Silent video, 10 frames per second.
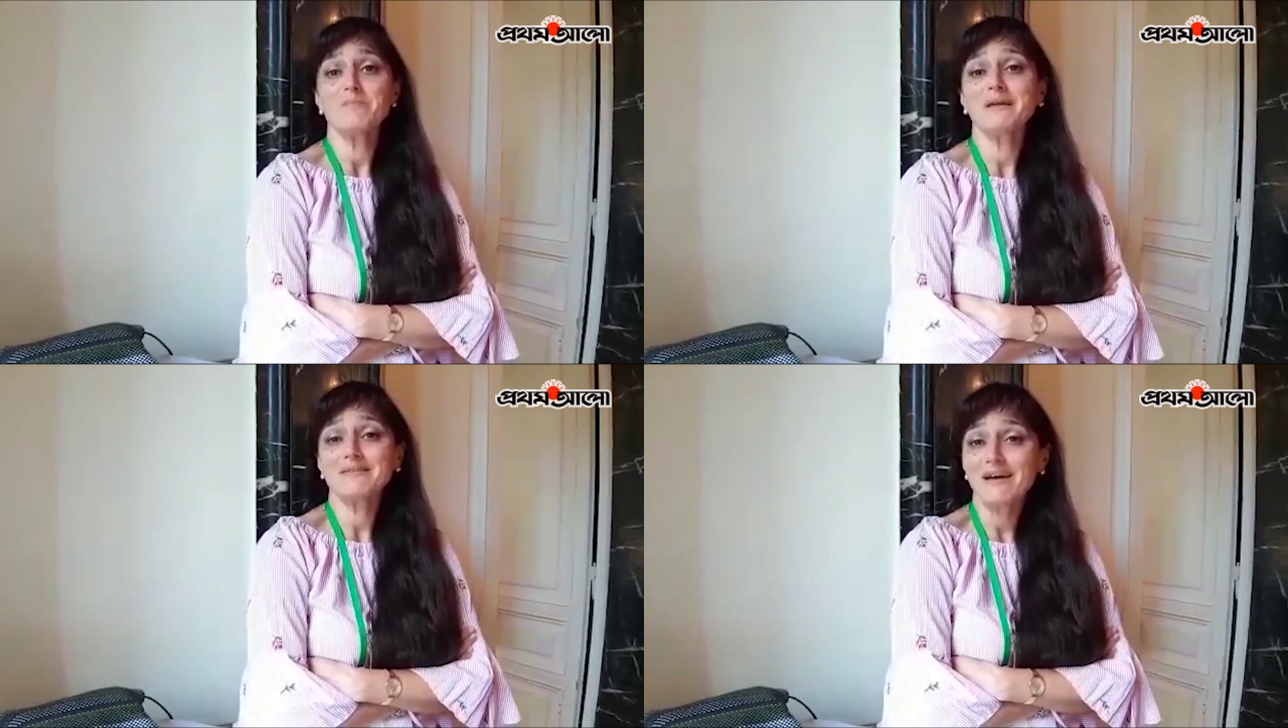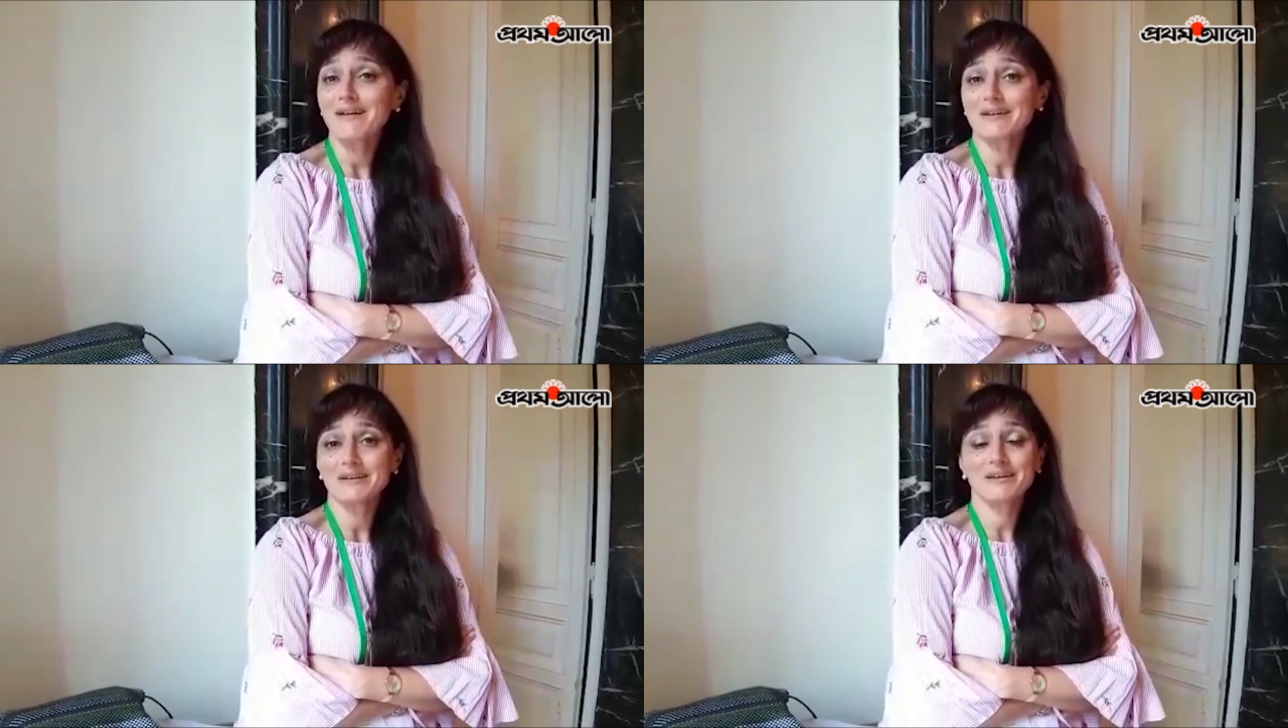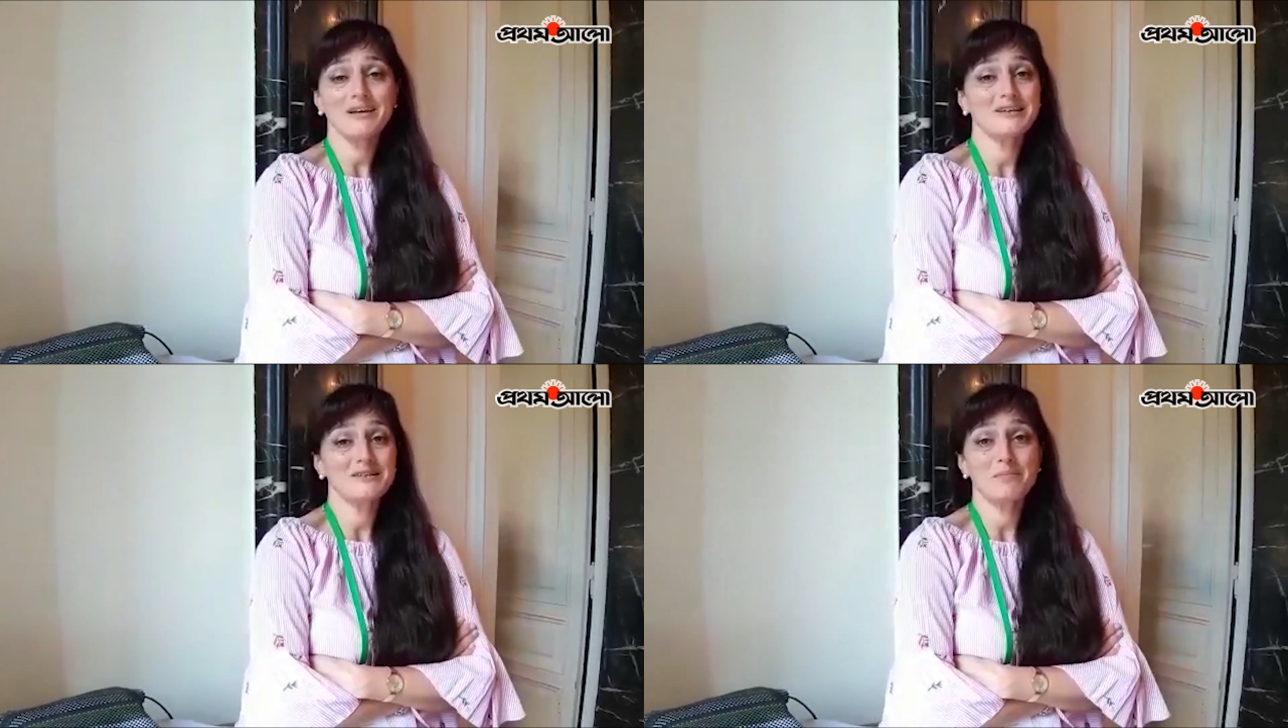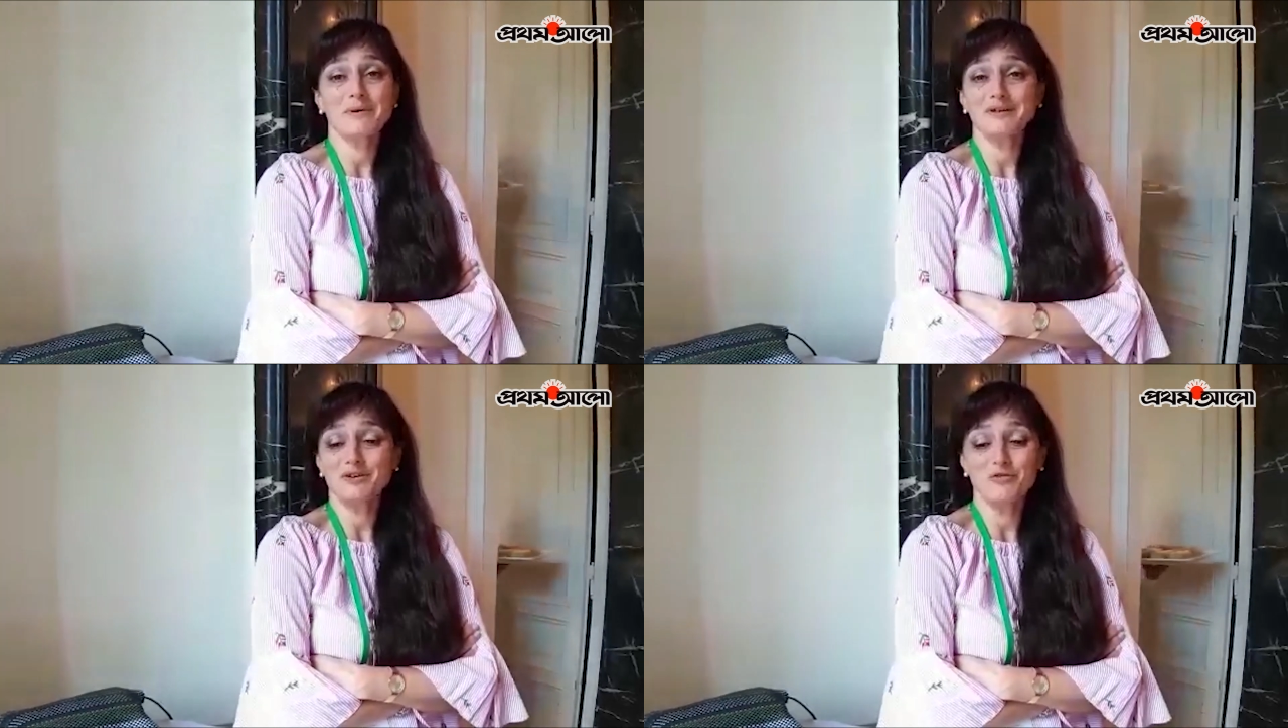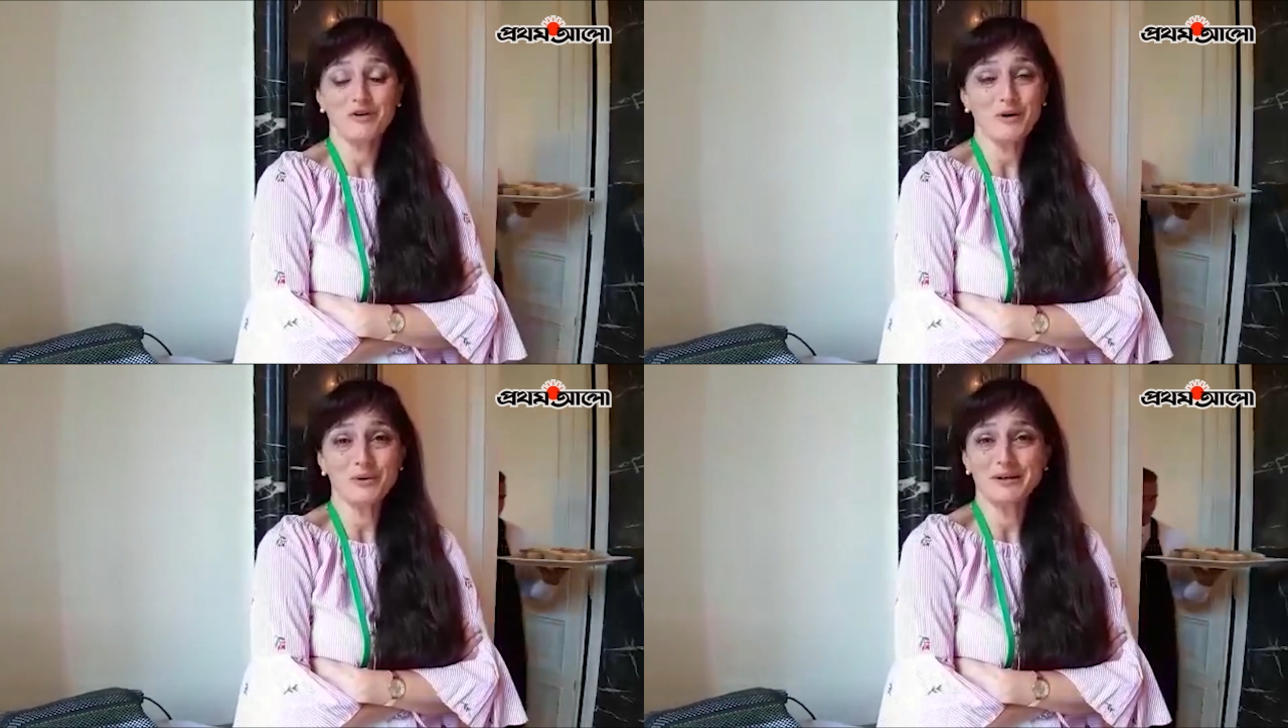mentality, and as a part of
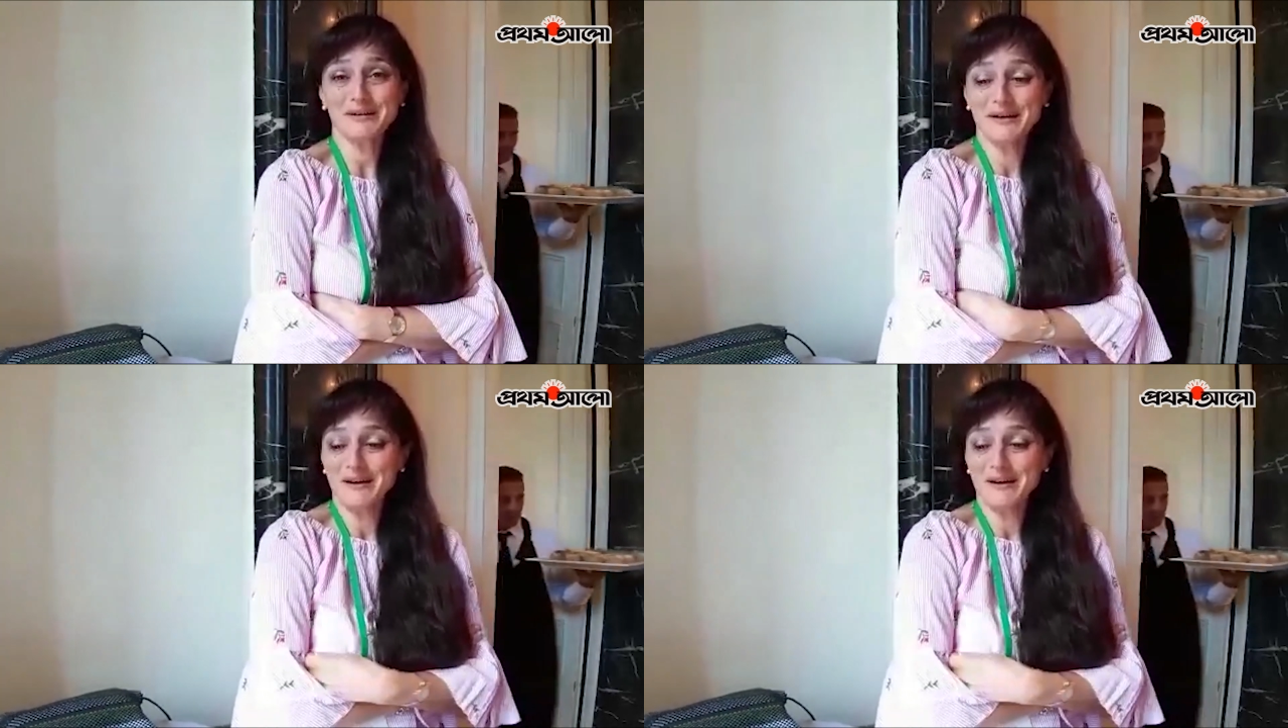our